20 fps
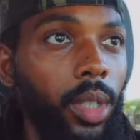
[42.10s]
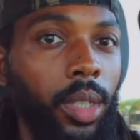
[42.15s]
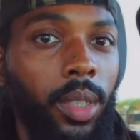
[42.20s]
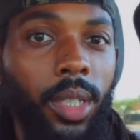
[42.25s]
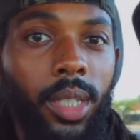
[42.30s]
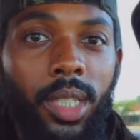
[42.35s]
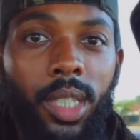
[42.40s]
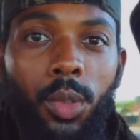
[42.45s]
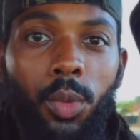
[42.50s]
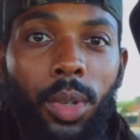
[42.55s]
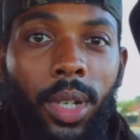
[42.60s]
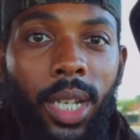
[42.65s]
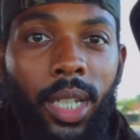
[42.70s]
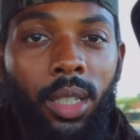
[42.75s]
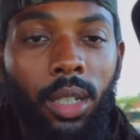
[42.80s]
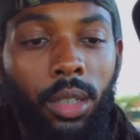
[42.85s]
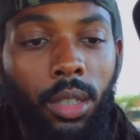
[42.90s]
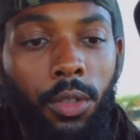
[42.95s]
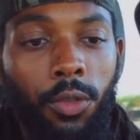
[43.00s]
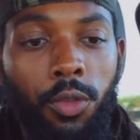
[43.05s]
This is when they
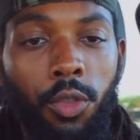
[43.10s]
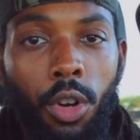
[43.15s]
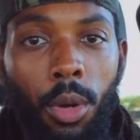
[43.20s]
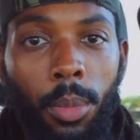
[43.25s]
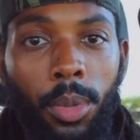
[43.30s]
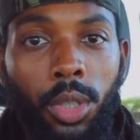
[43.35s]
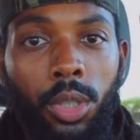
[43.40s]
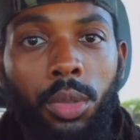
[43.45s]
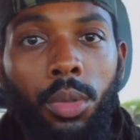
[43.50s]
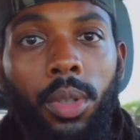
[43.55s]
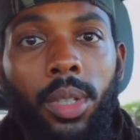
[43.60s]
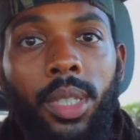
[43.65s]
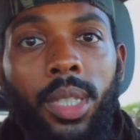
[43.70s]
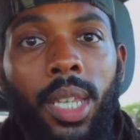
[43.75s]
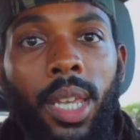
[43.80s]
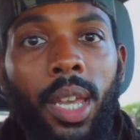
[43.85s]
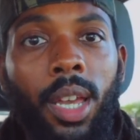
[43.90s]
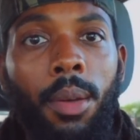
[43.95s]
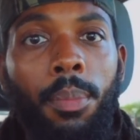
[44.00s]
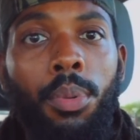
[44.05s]
start to form into a
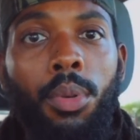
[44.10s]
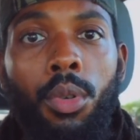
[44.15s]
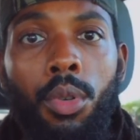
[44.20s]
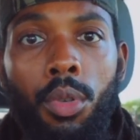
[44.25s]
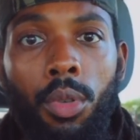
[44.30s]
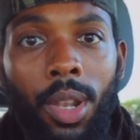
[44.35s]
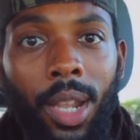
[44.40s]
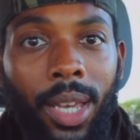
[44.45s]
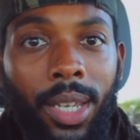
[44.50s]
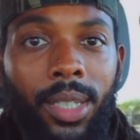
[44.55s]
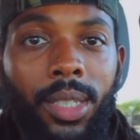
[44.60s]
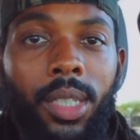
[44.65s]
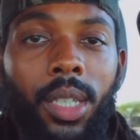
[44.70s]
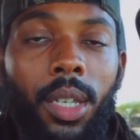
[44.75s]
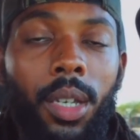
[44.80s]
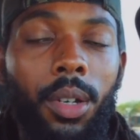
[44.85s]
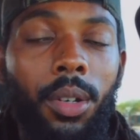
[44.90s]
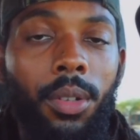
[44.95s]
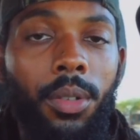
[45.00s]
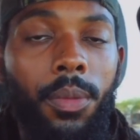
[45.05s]
tadpole-like
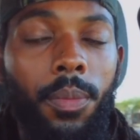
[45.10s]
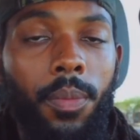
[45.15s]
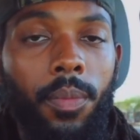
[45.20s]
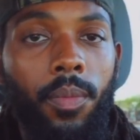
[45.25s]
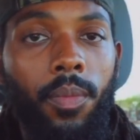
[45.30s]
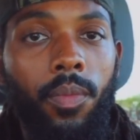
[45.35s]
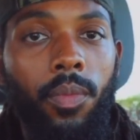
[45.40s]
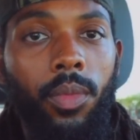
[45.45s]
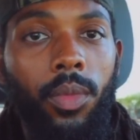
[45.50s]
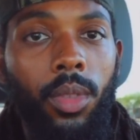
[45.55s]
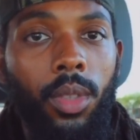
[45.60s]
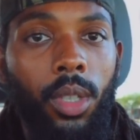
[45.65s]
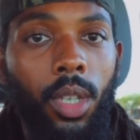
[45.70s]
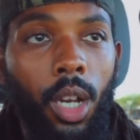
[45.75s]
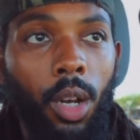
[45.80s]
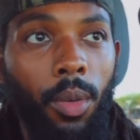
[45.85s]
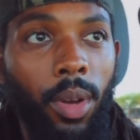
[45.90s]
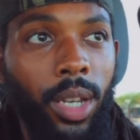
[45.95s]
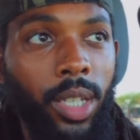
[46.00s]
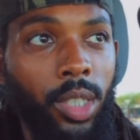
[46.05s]
cell.
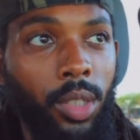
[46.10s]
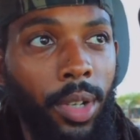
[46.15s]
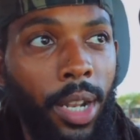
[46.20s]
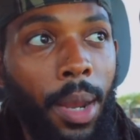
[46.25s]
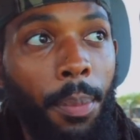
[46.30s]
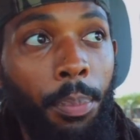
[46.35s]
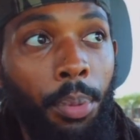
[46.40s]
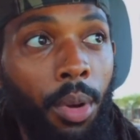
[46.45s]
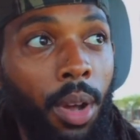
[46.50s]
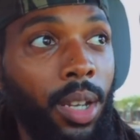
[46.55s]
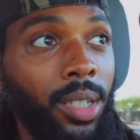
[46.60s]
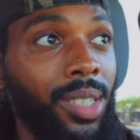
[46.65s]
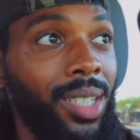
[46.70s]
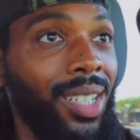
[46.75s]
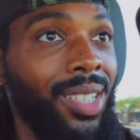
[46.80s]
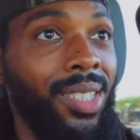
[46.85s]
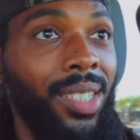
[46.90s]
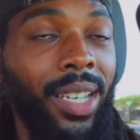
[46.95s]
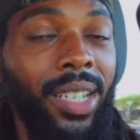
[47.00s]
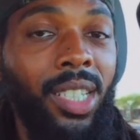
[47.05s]
All right, so that
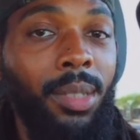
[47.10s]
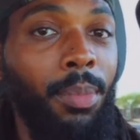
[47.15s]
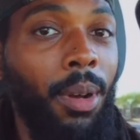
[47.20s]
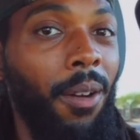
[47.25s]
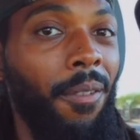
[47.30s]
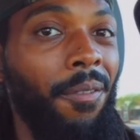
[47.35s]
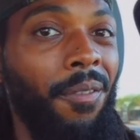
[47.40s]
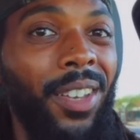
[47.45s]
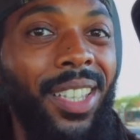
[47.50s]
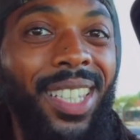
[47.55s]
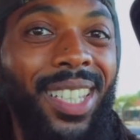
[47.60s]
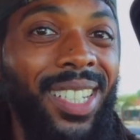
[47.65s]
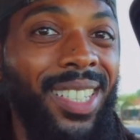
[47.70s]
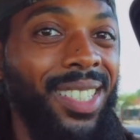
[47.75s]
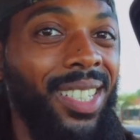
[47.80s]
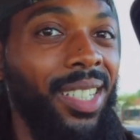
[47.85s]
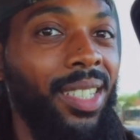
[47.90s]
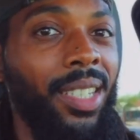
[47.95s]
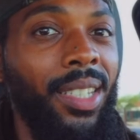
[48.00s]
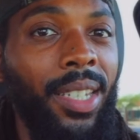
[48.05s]
process takes about 50 to
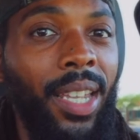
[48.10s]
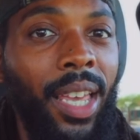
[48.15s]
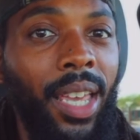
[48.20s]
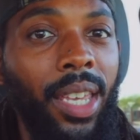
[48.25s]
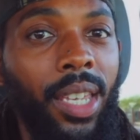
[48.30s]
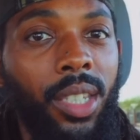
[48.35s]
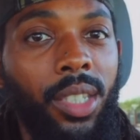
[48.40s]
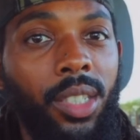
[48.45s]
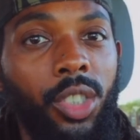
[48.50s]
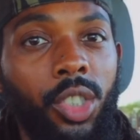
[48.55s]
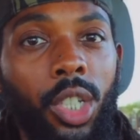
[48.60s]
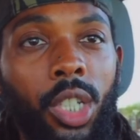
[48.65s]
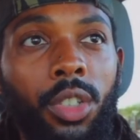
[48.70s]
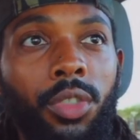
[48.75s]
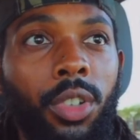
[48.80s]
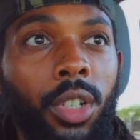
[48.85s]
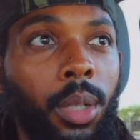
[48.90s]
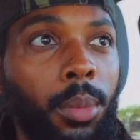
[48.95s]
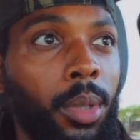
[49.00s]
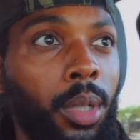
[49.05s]
60 days
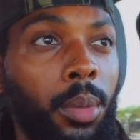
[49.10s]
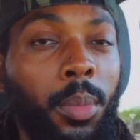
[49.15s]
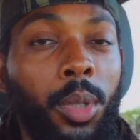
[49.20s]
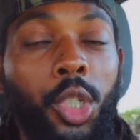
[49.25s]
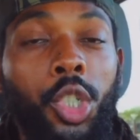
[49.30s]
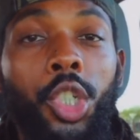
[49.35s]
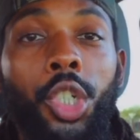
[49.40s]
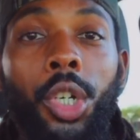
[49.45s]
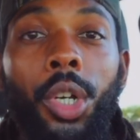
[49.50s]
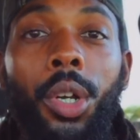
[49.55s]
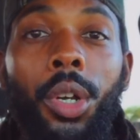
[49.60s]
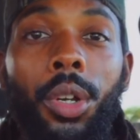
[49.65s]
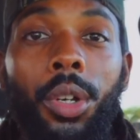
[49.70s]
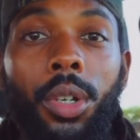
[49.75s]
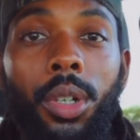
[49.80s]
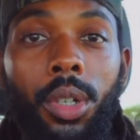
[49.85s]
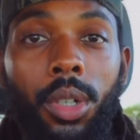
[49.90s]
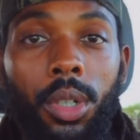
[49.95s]
just for them to mature.